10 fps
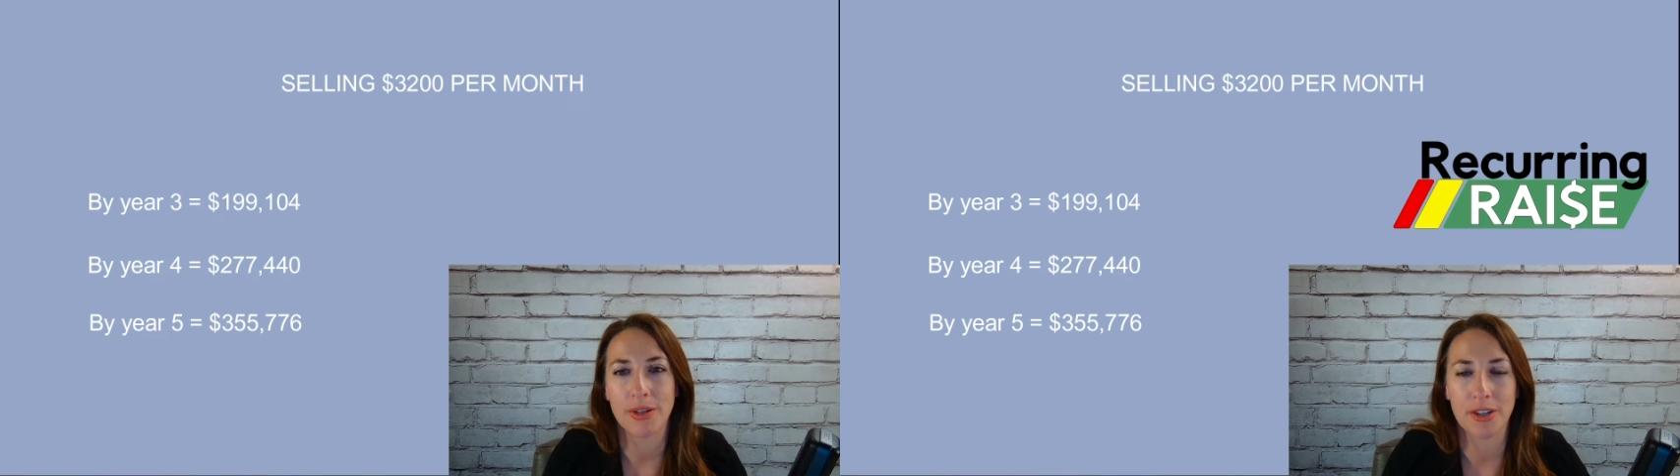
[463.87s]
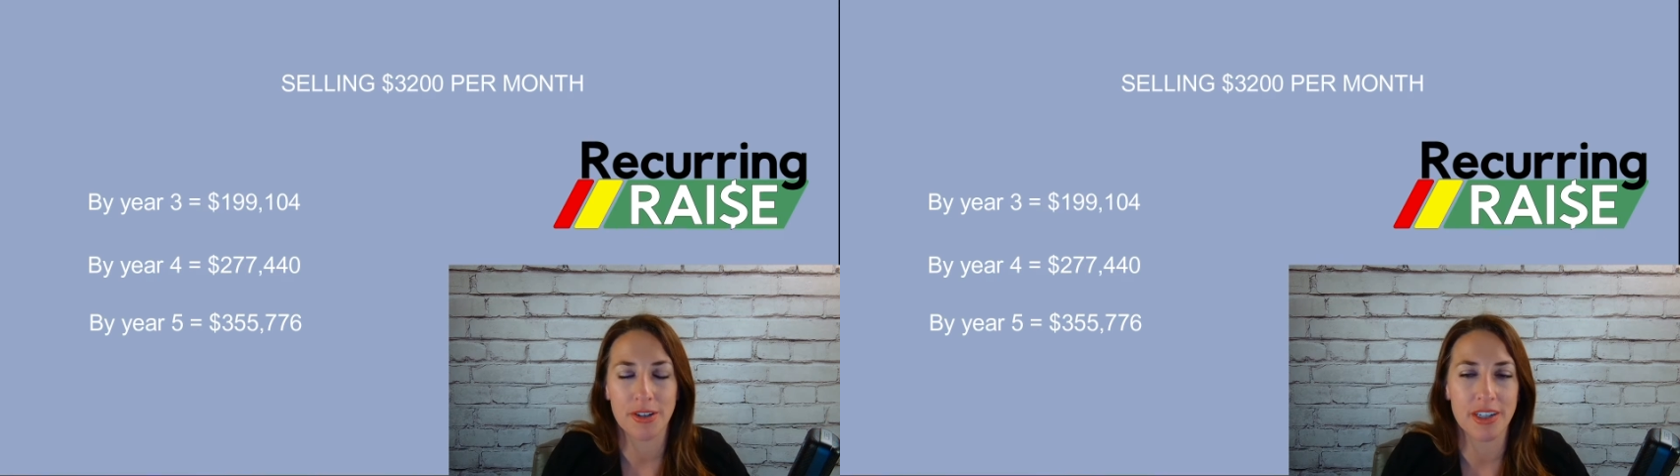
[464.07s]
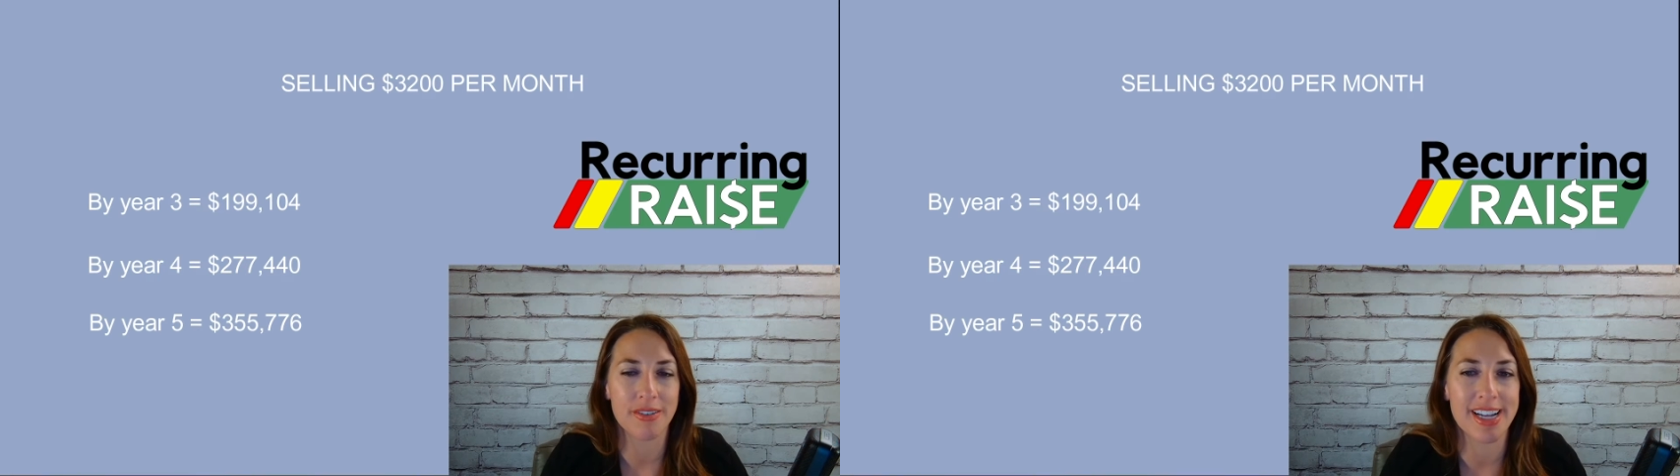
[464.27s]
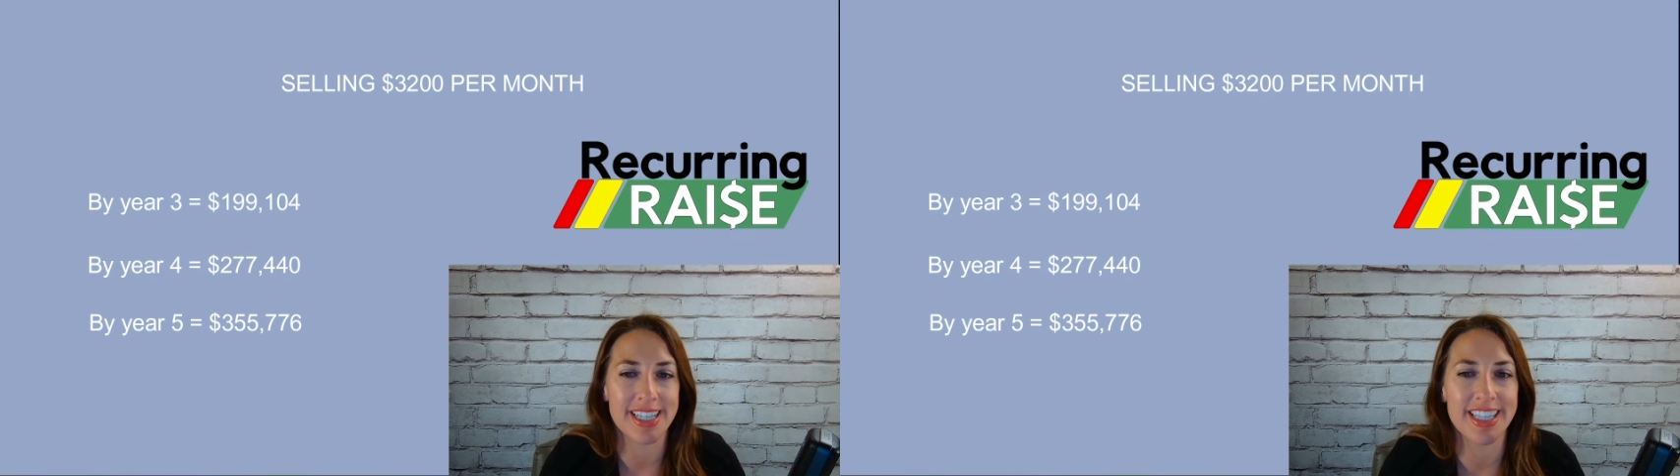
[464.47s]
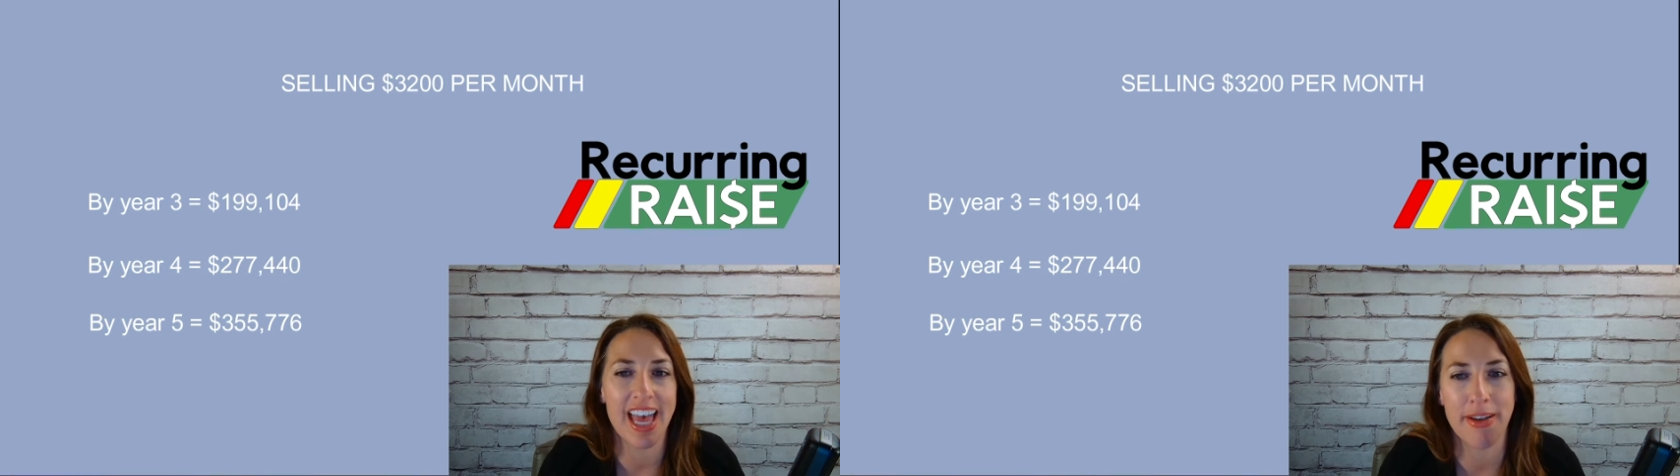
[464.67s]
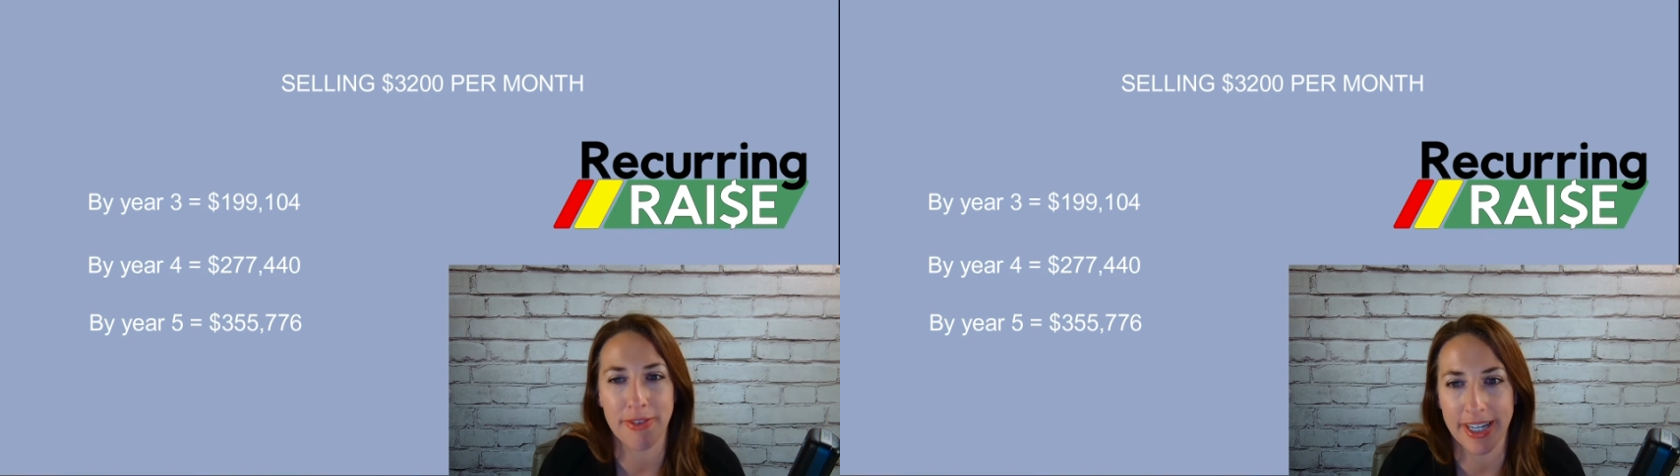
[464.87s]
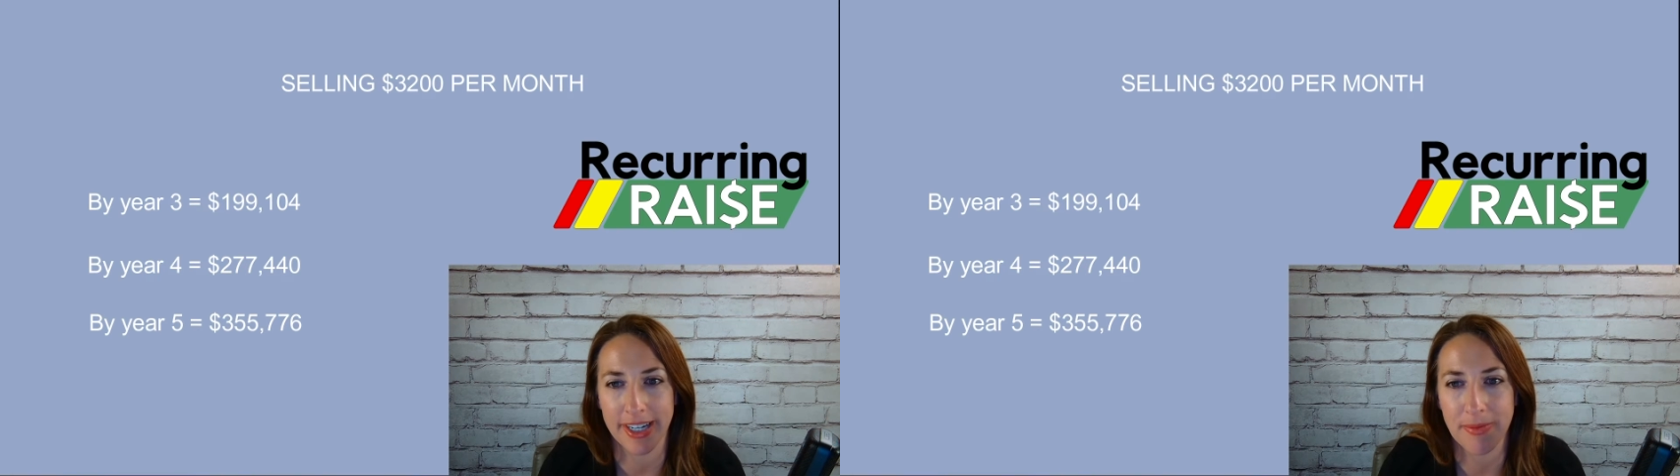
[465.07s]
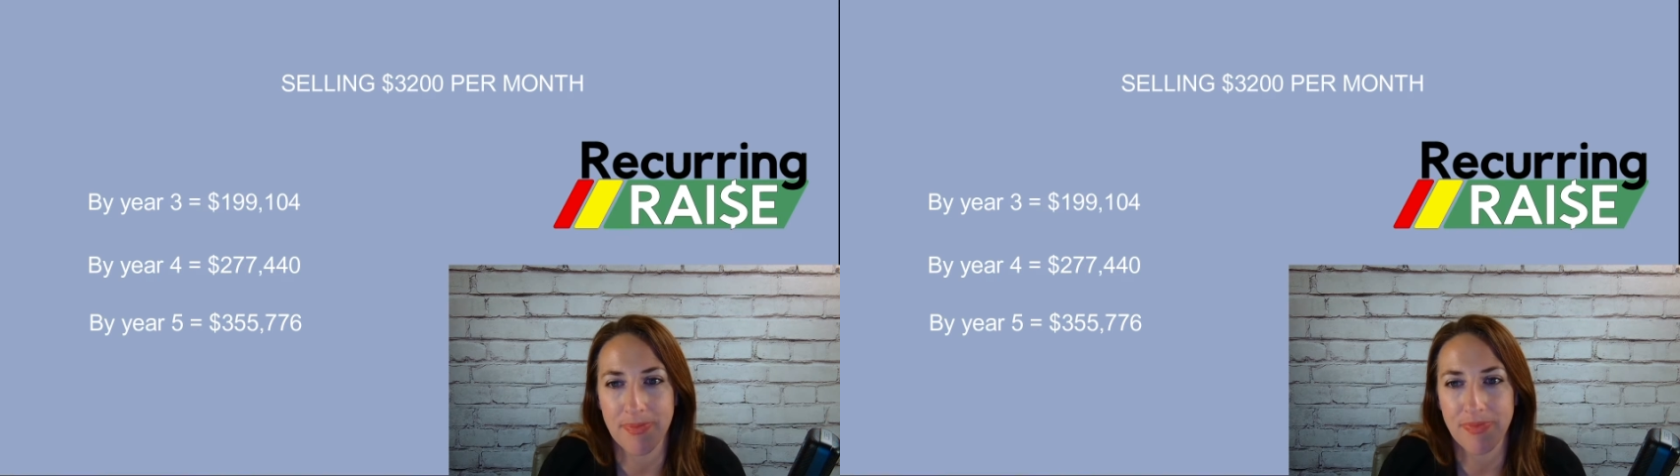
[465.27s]
recurring raise every
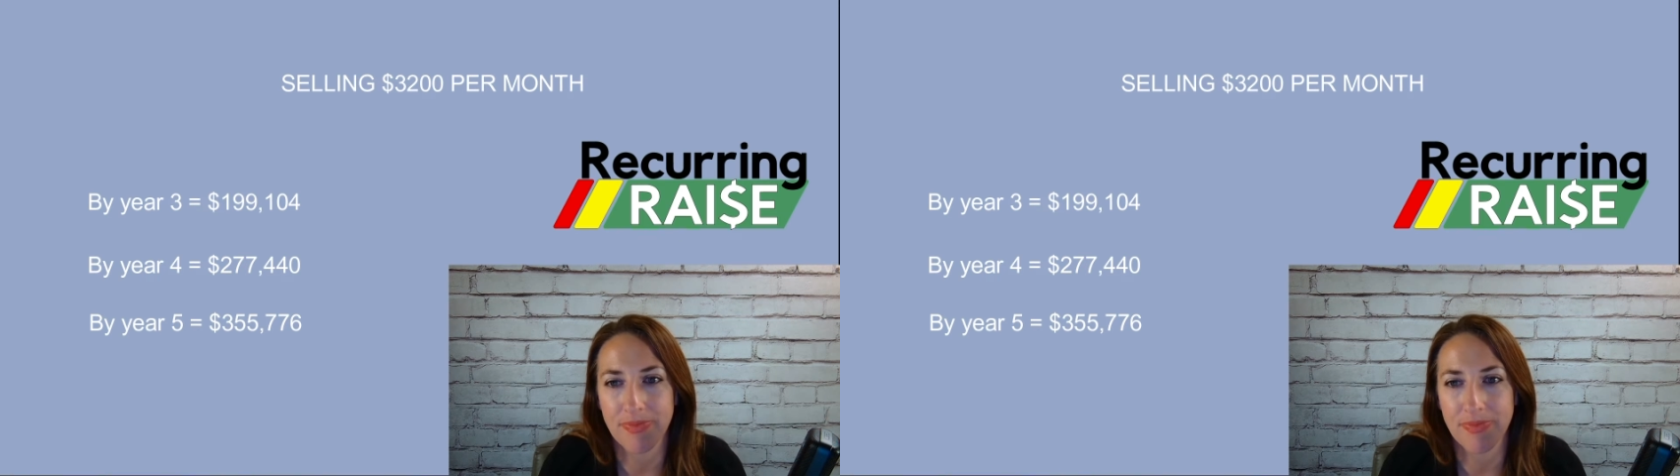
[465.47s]
year.